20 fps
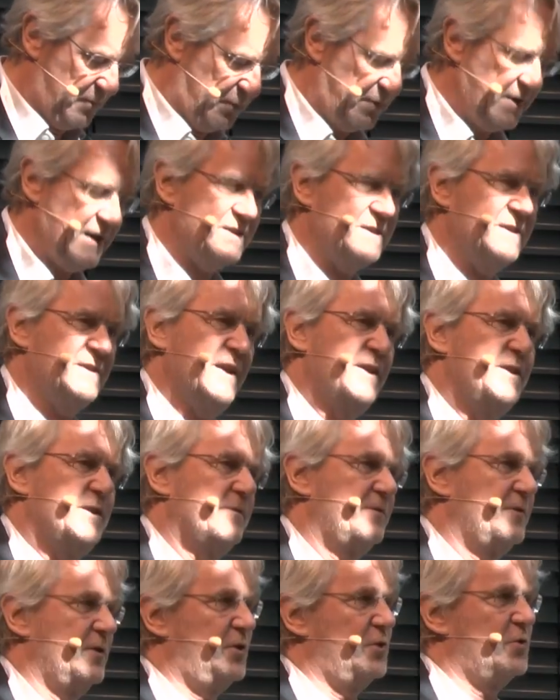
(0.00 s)
president
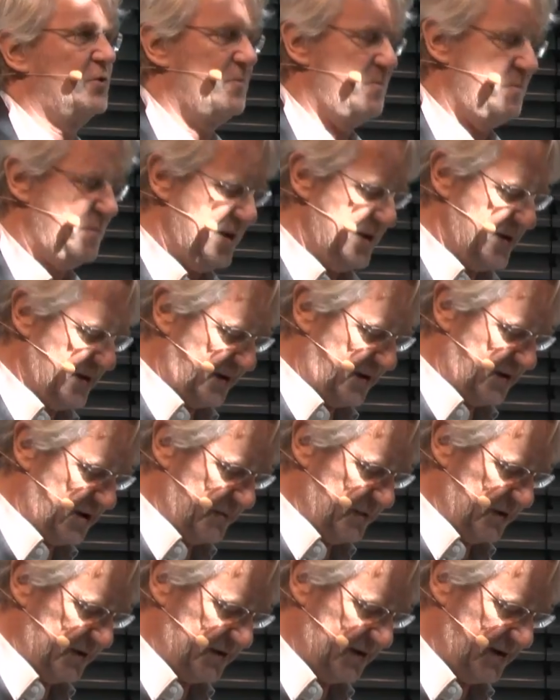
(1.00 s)
of the European
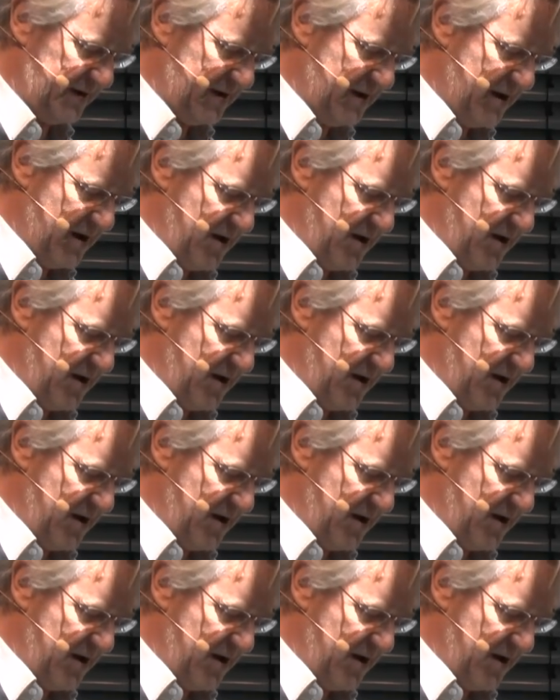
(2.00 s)
Committee